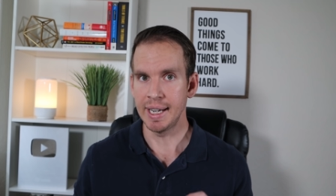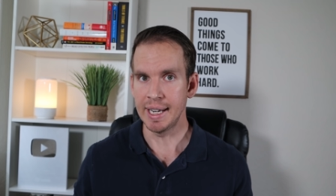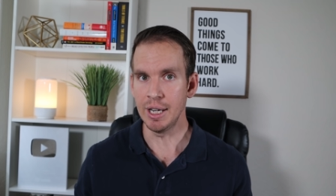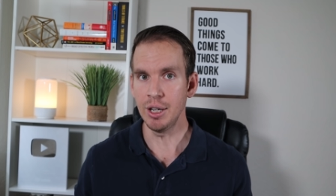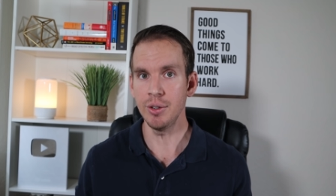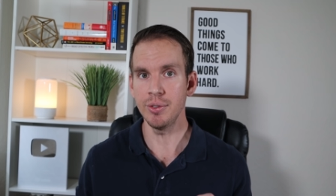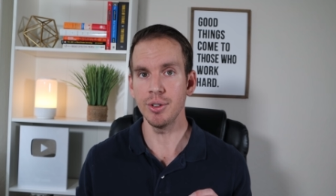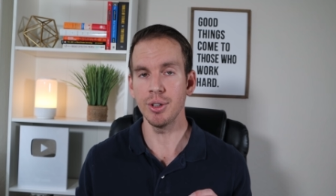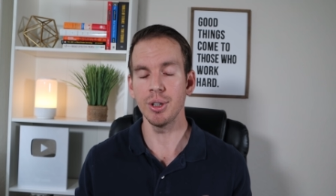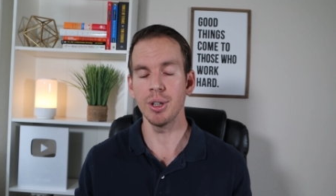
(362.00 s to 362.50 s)

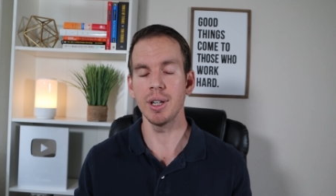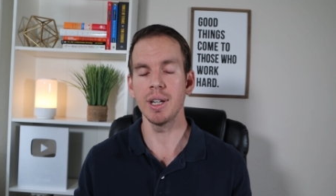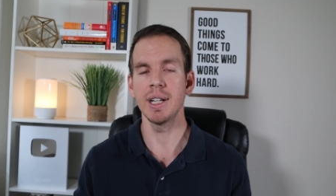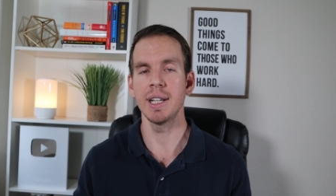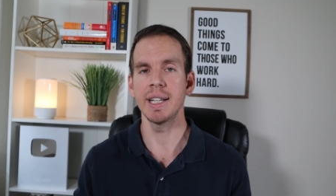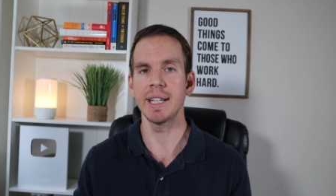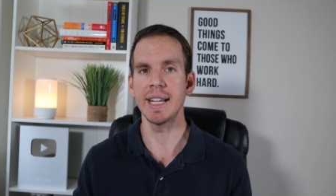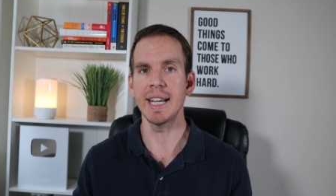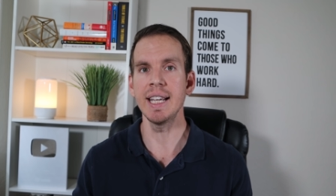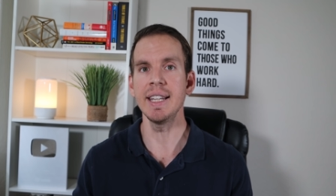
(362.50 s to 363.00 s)
However,
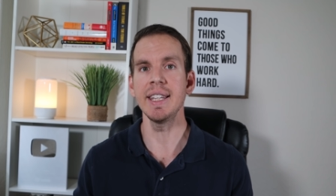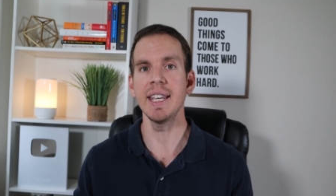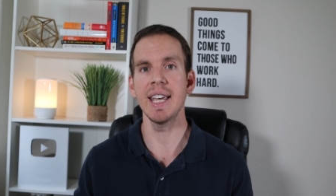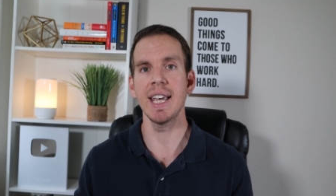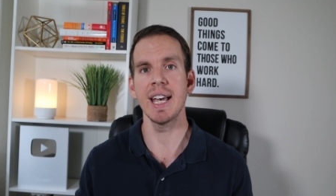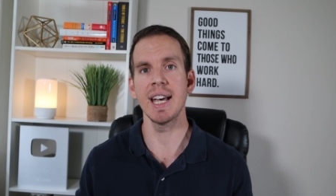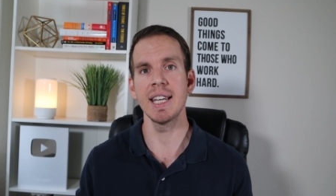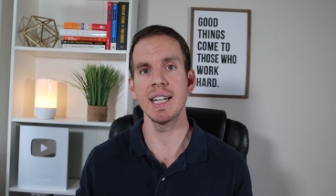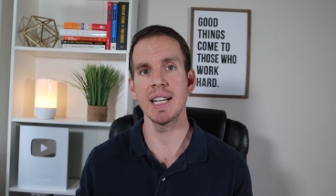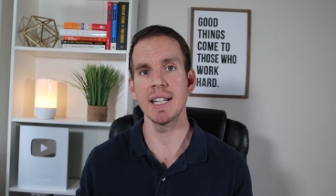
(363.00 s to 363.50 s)
in
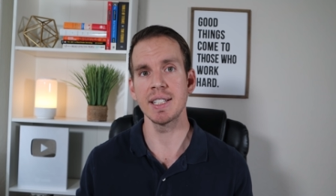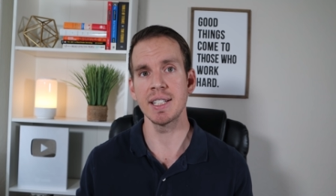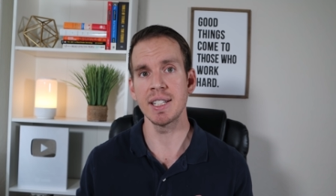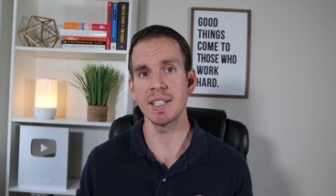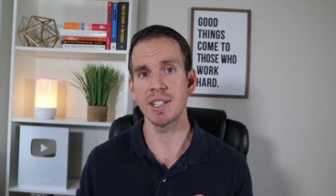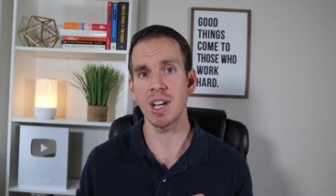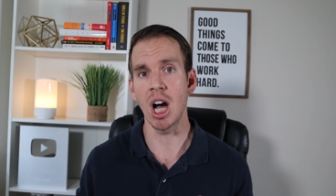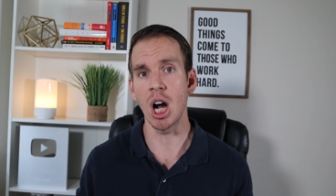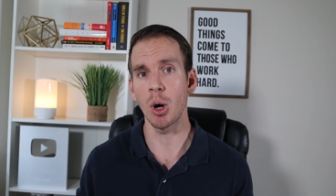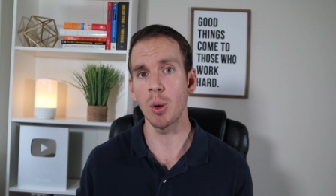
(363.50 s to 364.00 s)
the end,
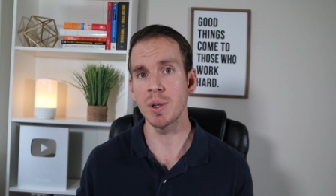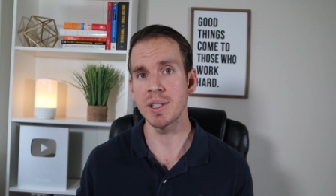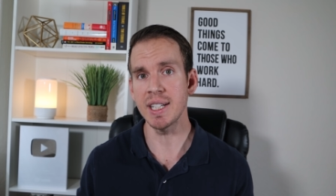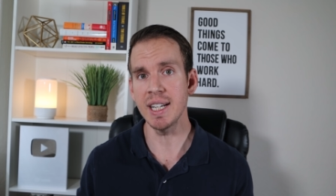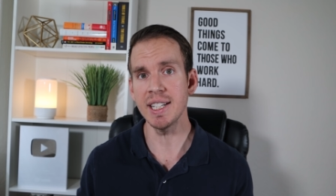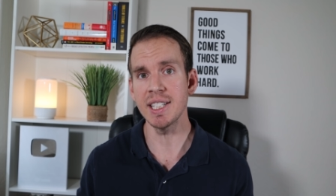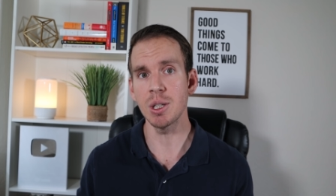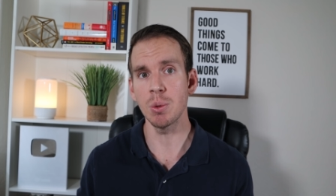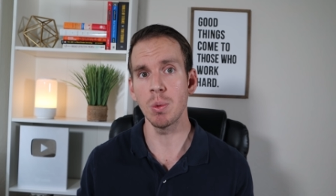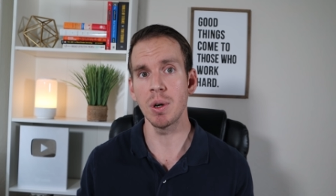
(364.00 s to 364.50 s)
since Congress
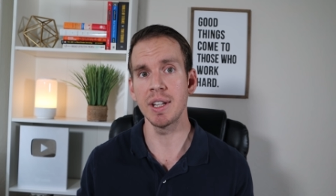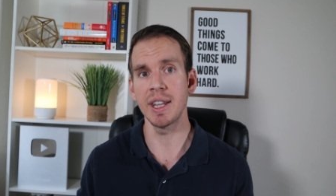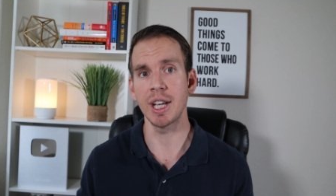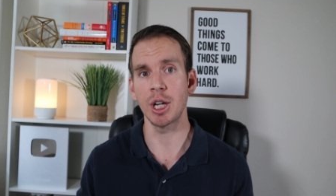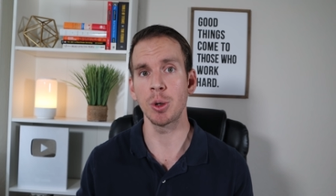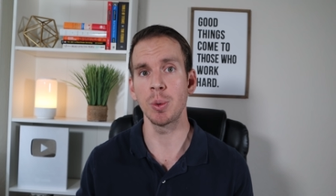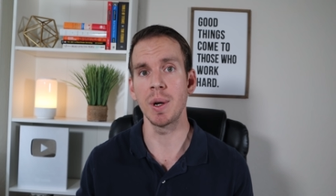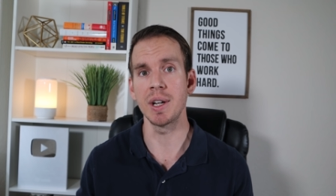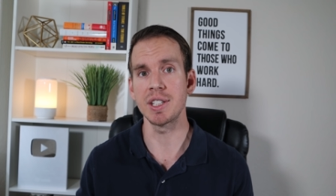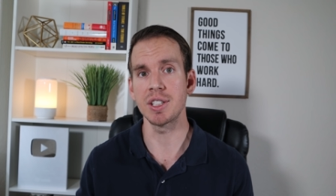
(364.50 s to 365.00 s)
is the one
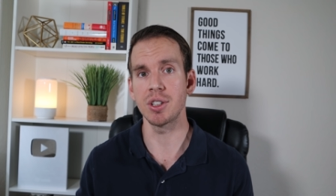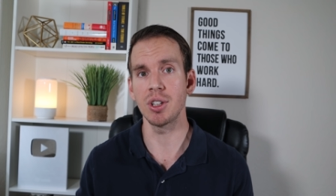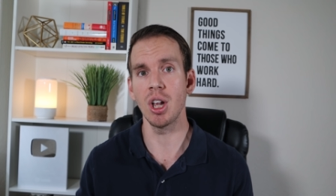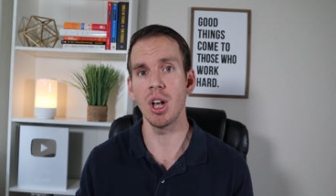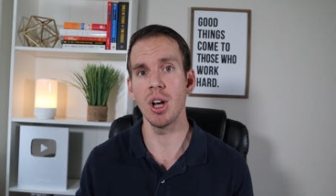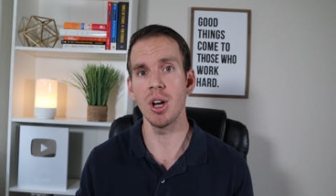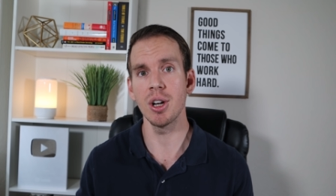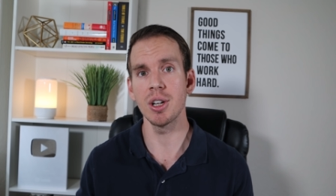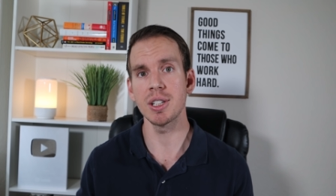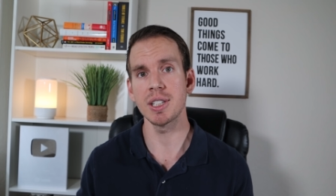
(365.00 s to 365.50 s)
that creates
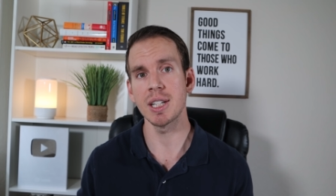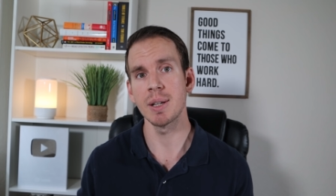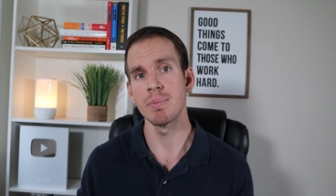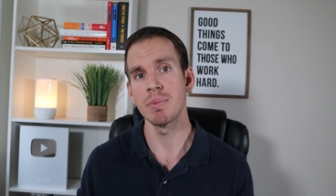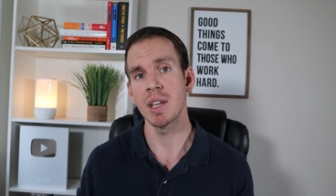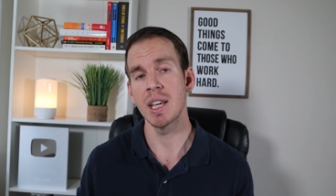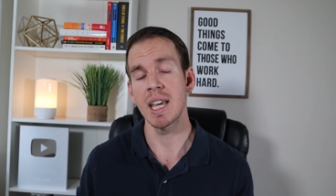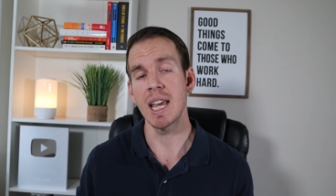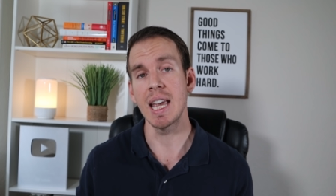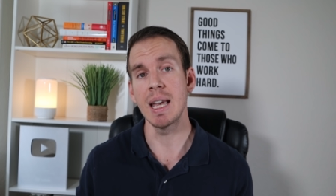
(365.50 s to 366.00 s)
laws
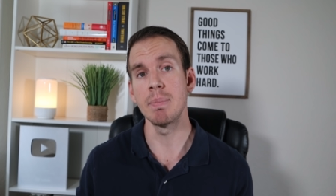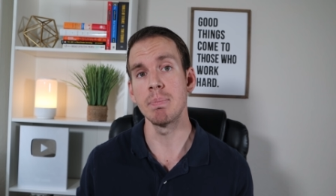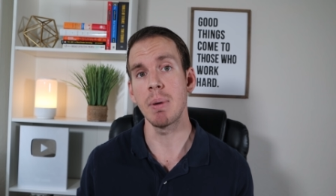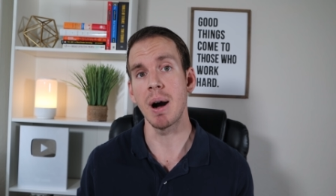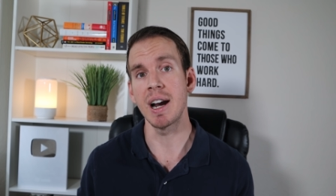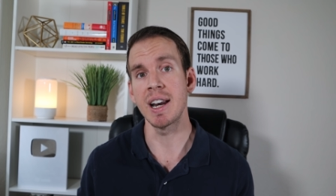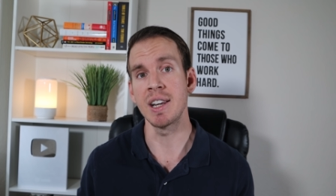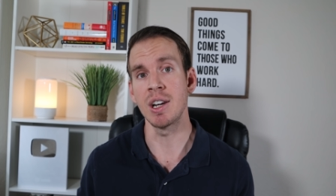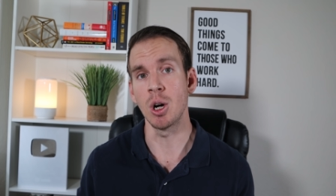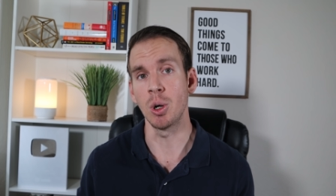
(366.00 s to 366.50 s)
and
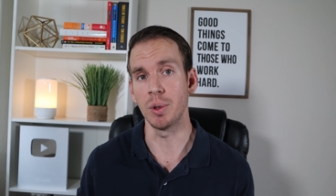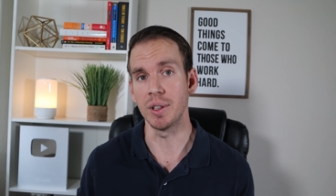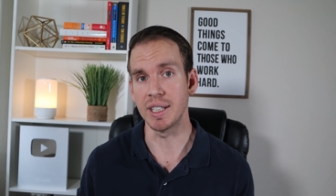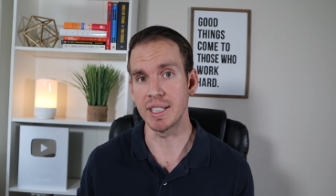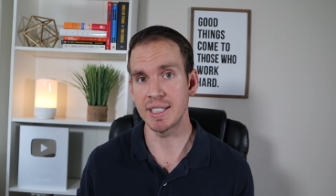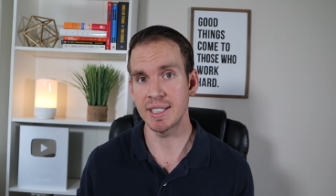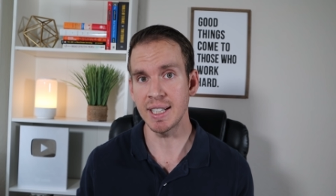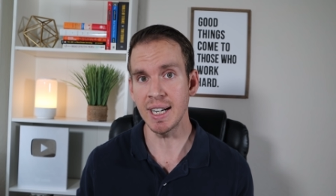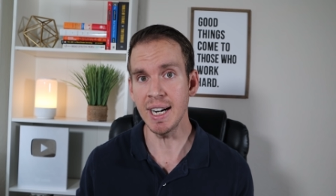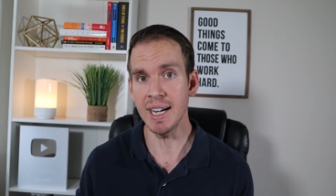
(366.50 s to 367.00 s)
Biden only
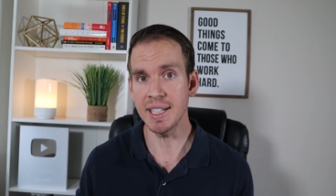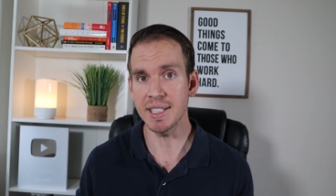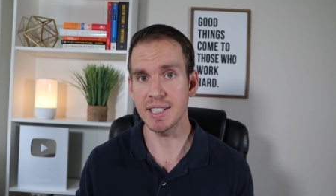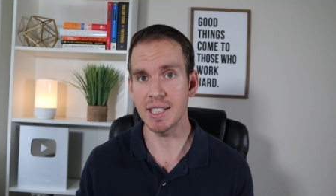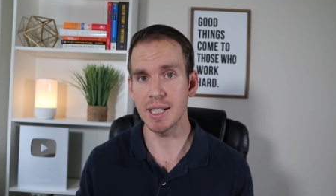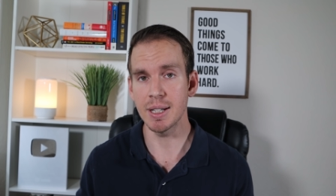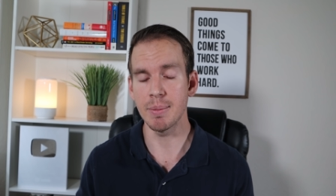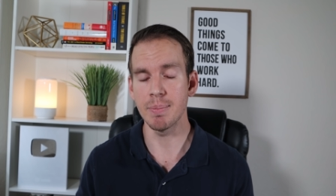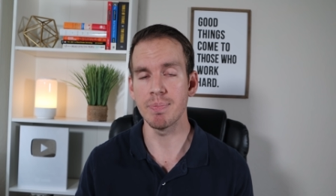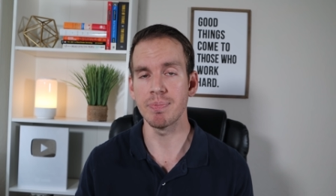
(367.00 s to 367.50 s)
signs
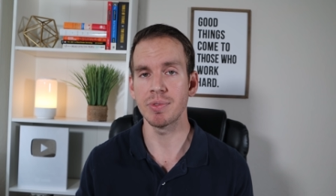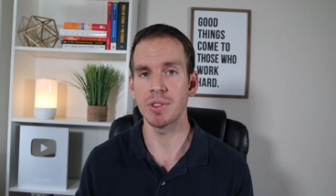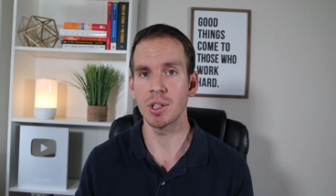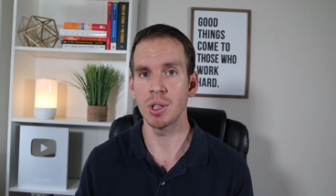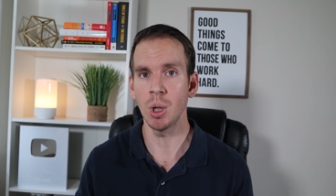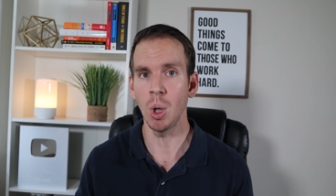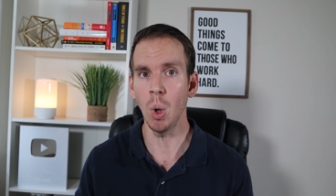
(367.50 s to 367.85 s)
them,